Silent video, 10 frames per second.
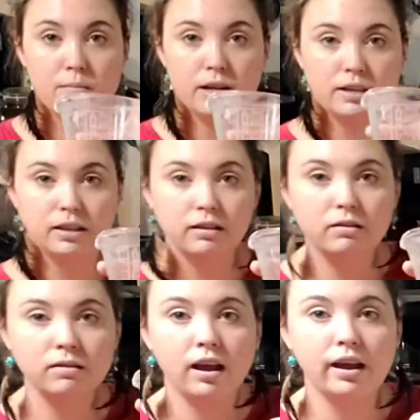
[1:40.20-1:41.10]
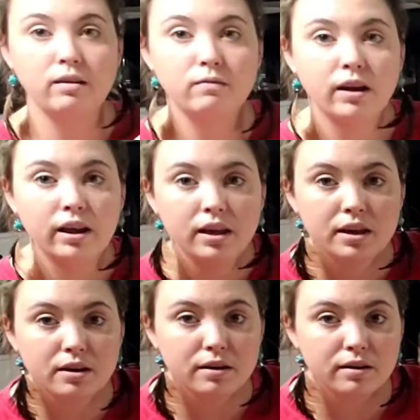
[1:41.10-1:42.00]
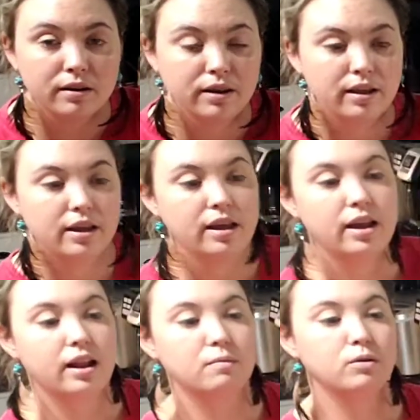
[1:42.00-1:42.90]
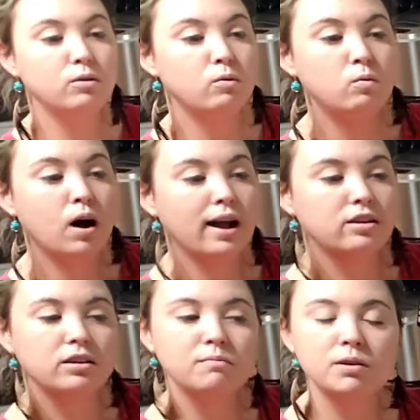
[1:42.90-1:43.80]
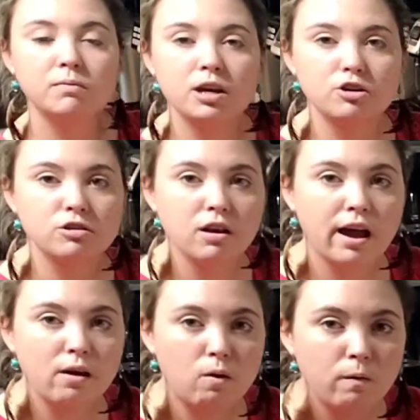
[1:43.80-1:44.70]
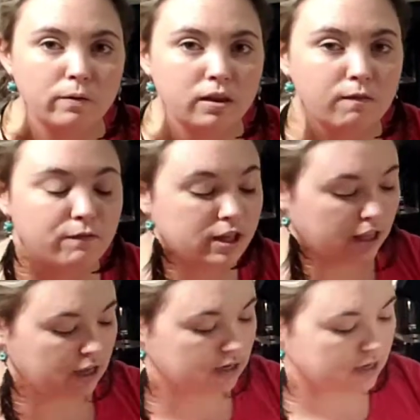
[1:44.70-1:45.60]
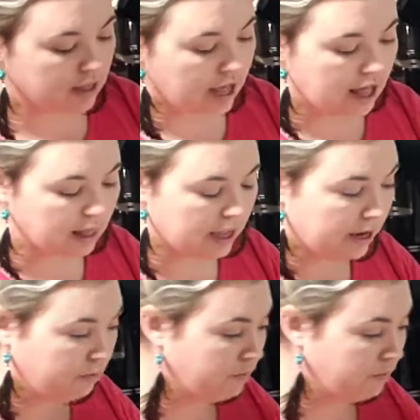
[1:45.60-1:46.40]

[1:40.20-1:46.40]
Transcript: but it's a little line right here. And I'm going to watch, and I'm going to make sure I only fill it to that line